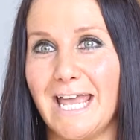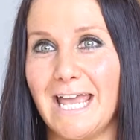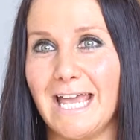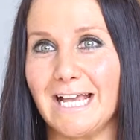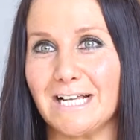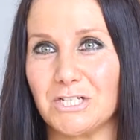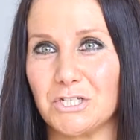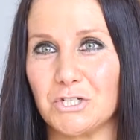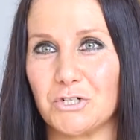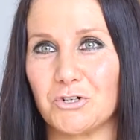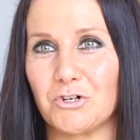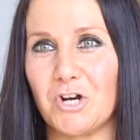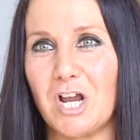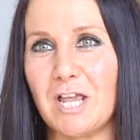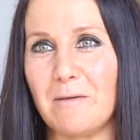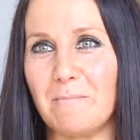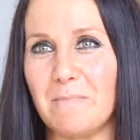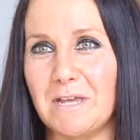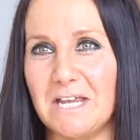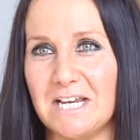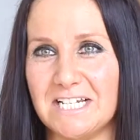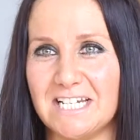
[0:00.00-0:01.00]

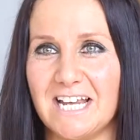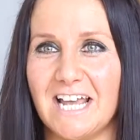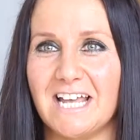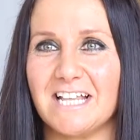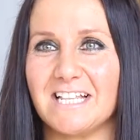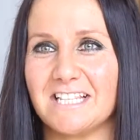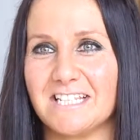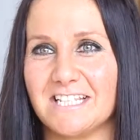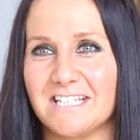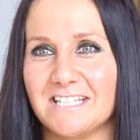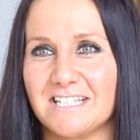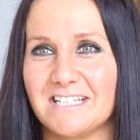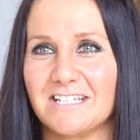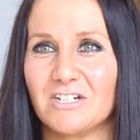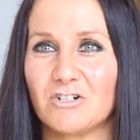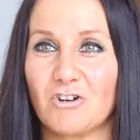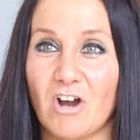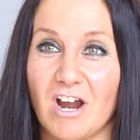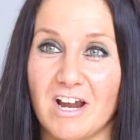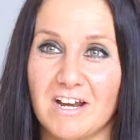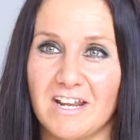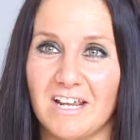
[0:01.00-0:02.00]
extreme, intense
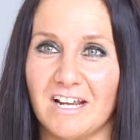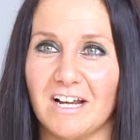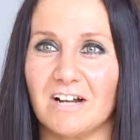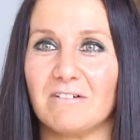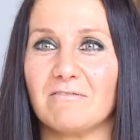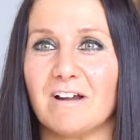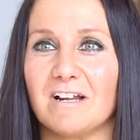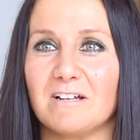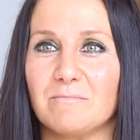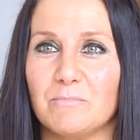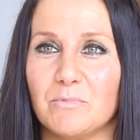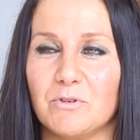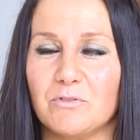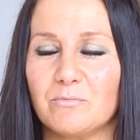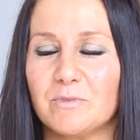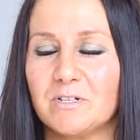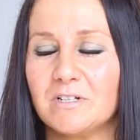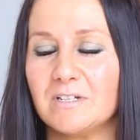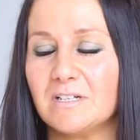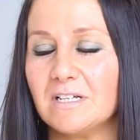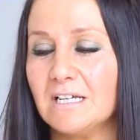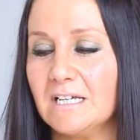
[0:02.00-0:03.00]
training around
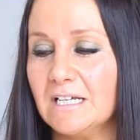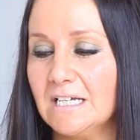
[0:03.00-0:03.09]
movement.